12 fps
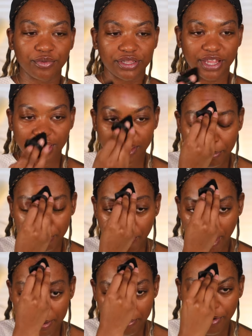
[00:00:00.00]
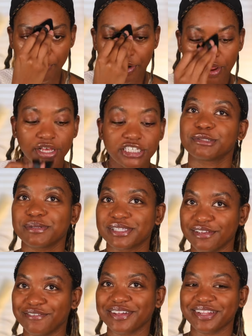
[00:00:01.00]
with like a primer,
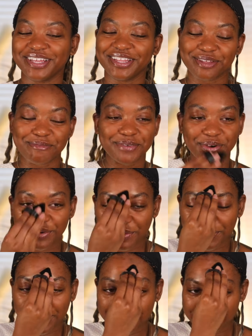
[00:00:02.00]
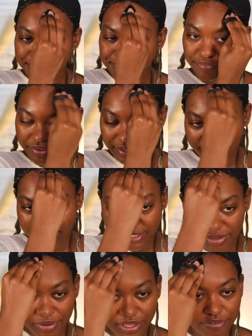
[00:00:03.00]
specifically the milk one, I feel like it's
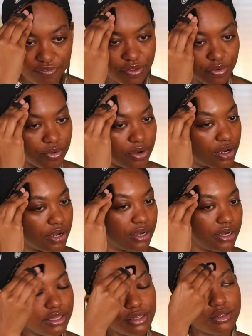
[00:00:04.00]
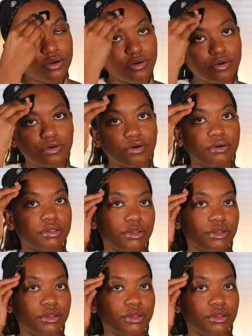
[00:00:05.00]
gonna give you a good little,